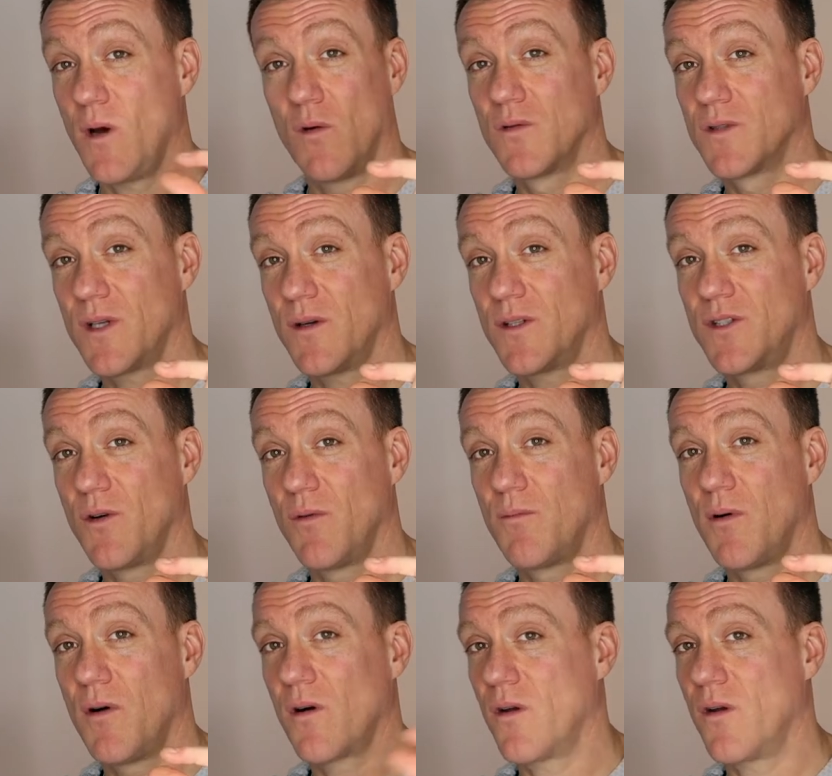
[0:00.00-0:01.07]
also a short
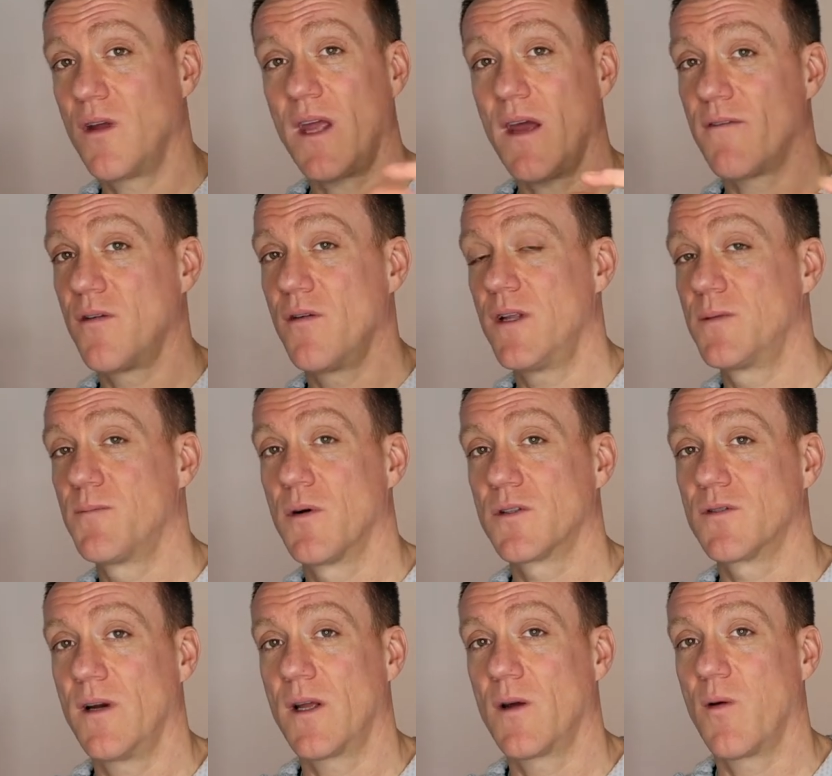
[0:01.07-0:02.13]
book. You can get through these
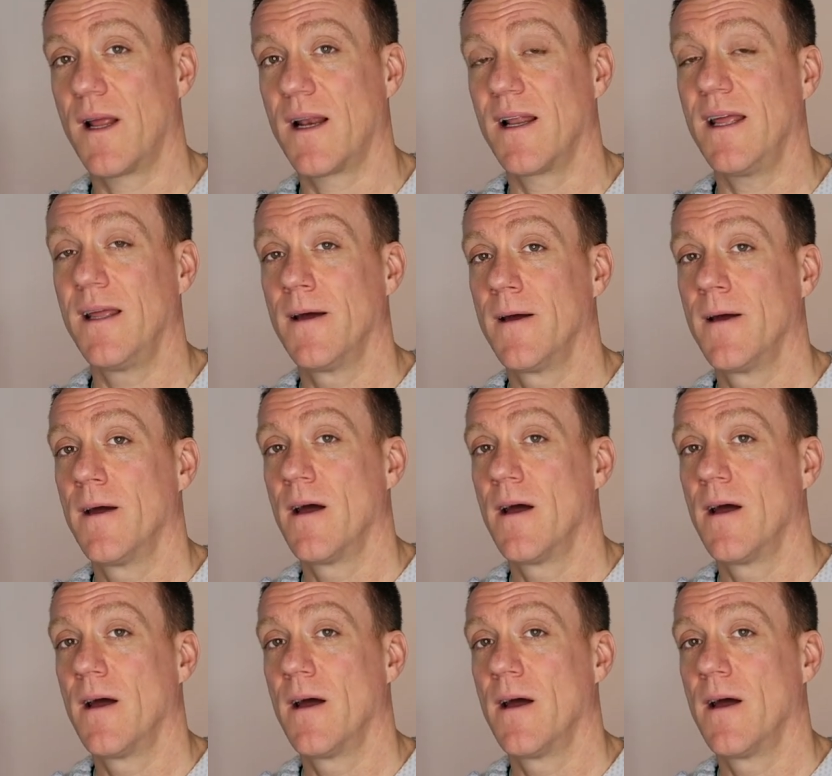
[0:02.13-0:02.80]
books really quickly.